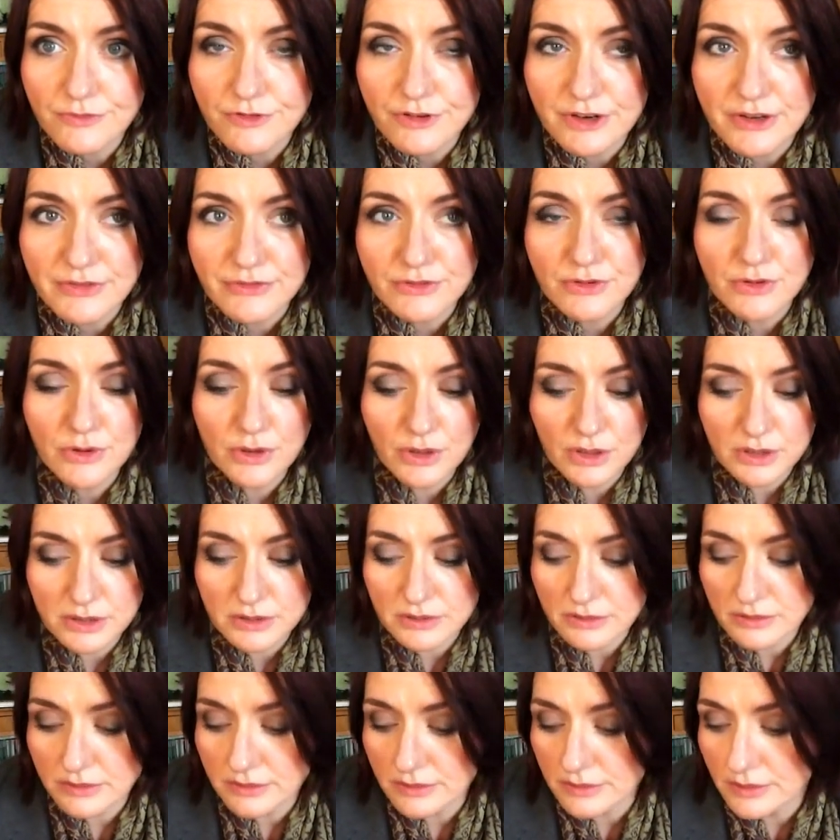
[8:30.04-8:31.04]
free-for-all,
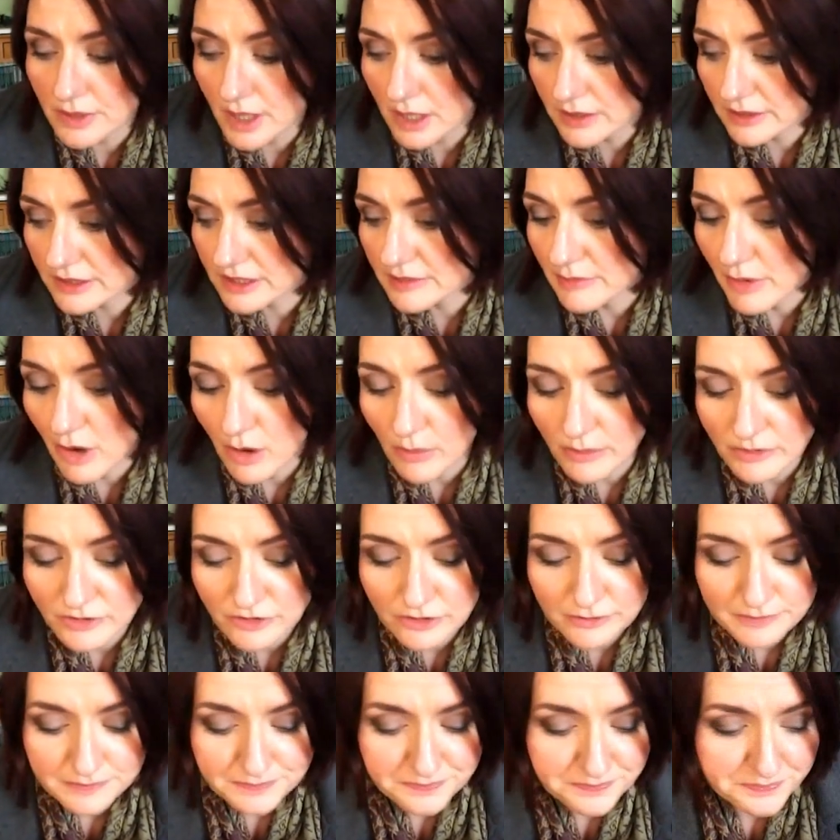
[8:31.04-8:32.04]
not at the
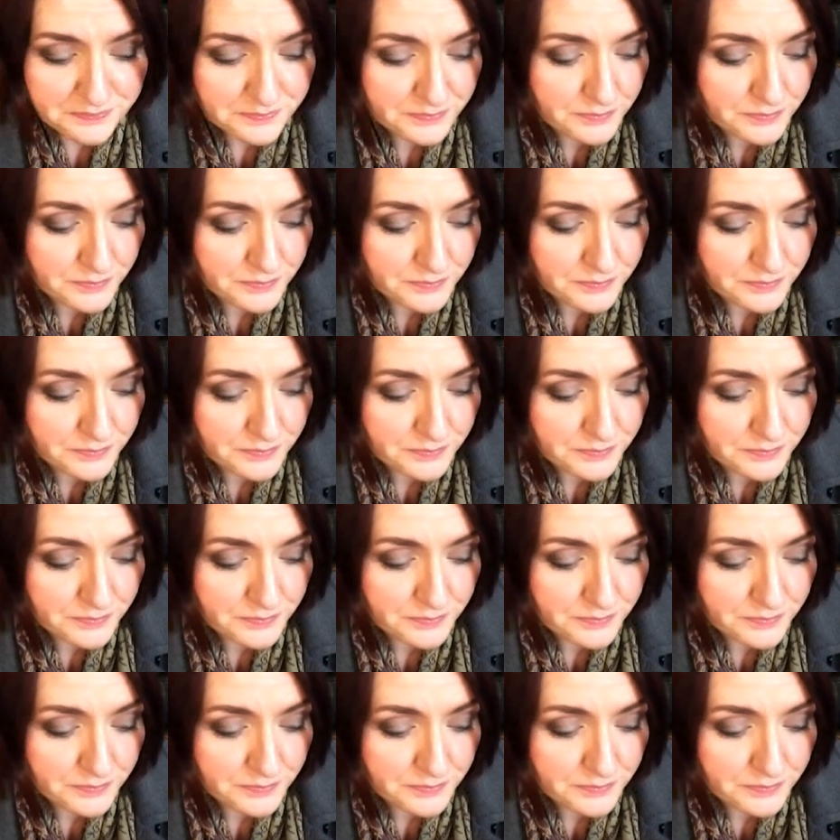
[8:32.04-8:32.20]
moment.